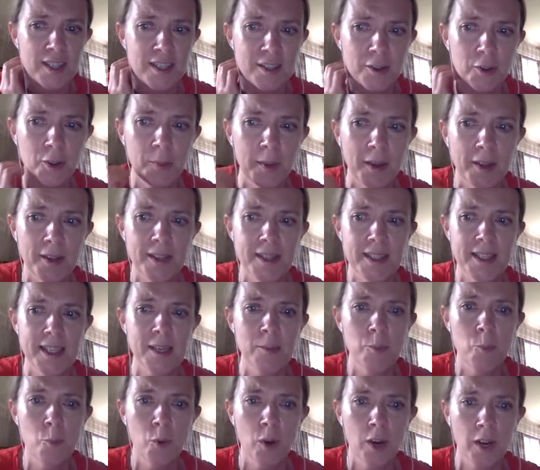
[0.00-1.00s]
It's all about
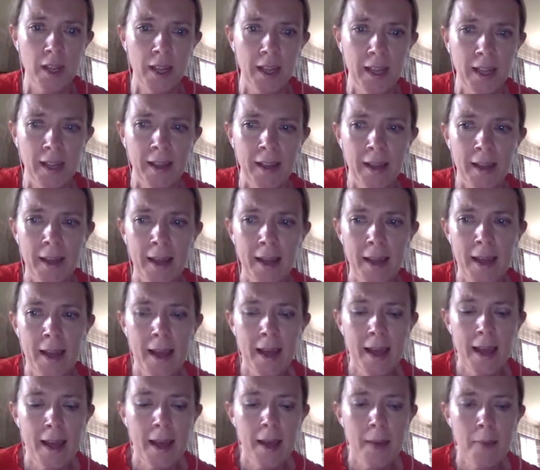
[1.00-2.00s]
team working,
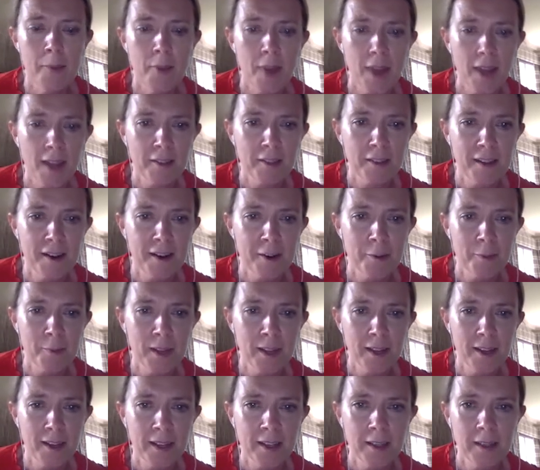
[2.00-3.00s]

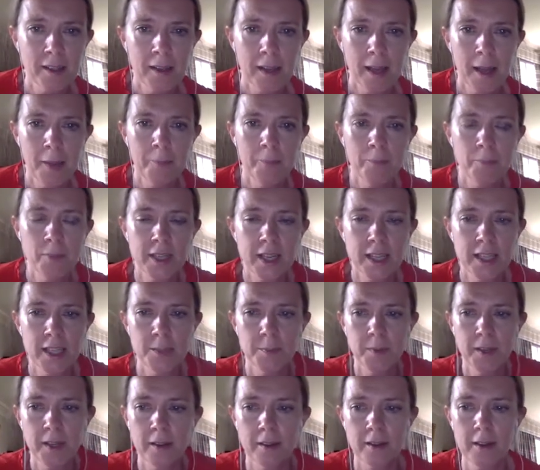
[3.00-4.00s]
brachytherapy. I can um, pretend
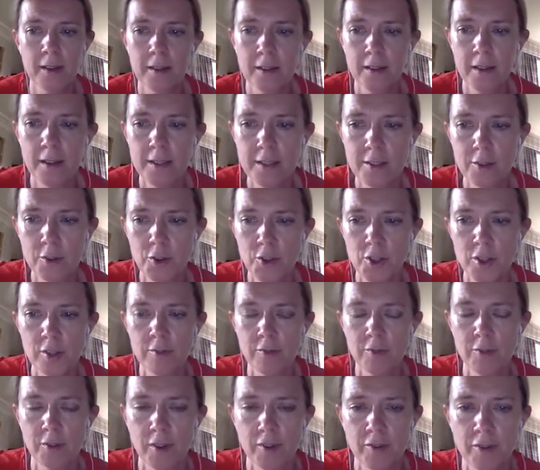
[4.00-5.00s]
to be a, a,
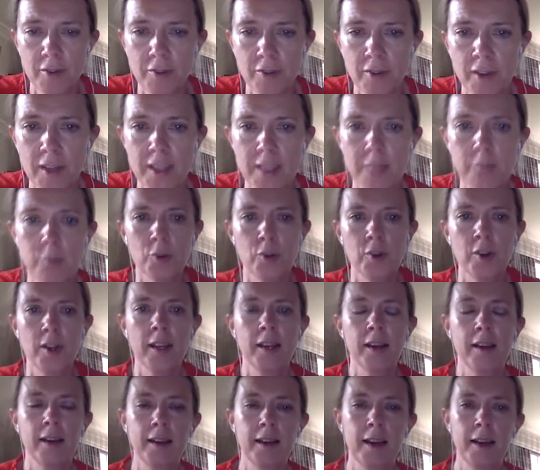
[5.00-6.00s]
surgeon for every Friday
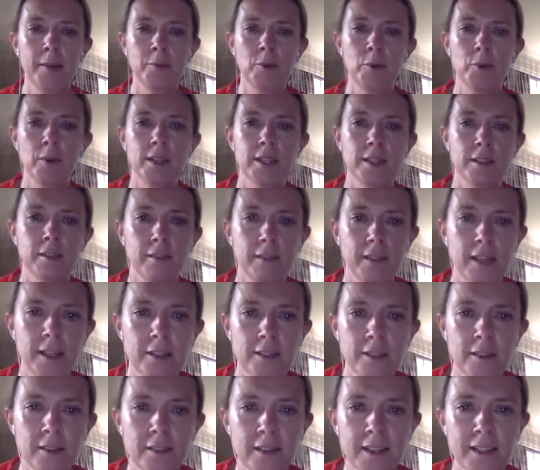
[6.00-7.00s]
morning. I am going to
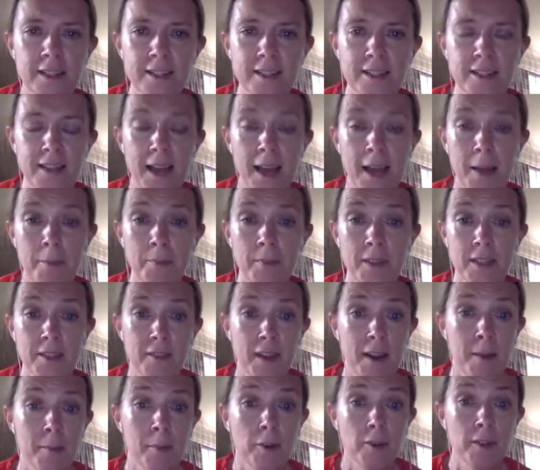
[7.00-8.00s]
theatre. This um, is a
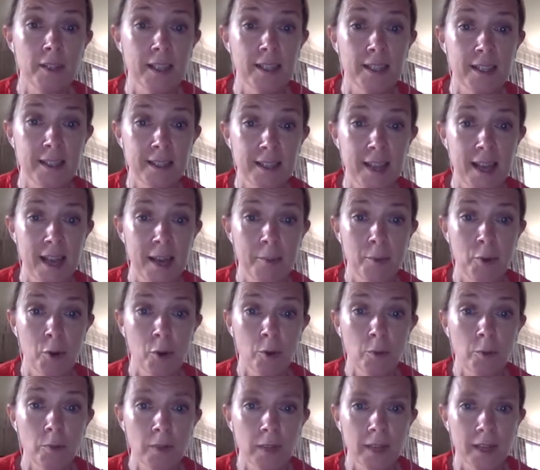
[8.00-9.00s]
very multi-step,
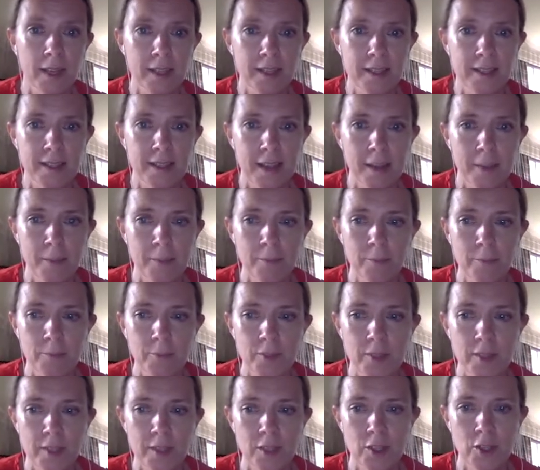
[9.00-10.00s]
complex um,
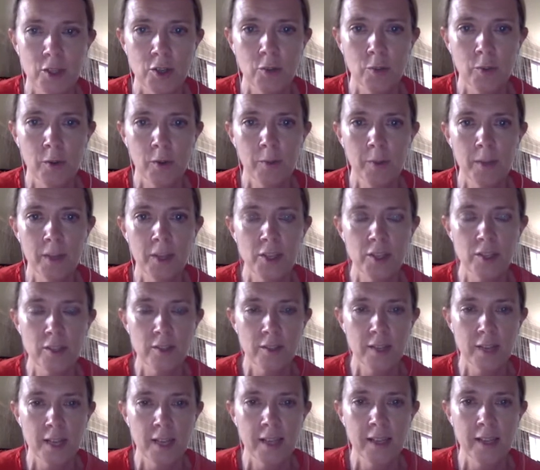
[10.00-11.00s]
procedure where patients are
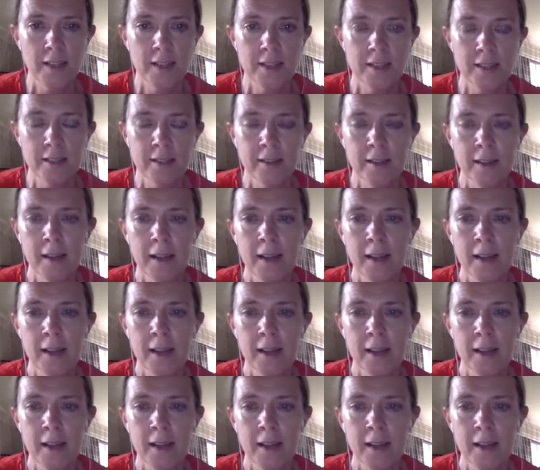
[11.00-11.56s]
taken into